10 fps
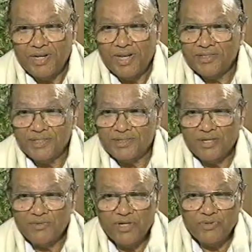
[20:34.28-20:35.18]
Well, I said,
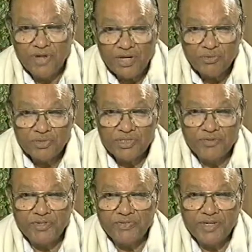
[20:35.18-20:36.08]
it's not a
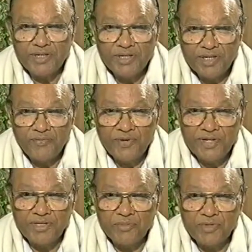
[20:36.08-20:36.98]
question of defending or
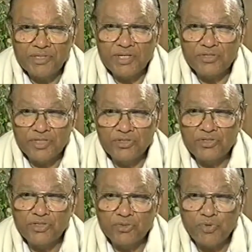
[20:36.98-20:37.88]
offending, because I said
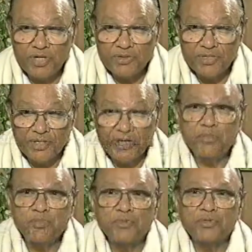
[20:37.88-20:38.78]
this is what
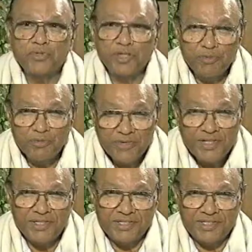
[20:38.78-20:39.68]
generally people should be able to
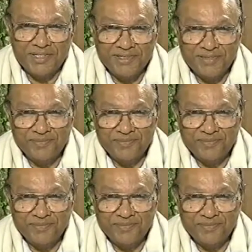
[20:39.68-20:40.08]
wait and see.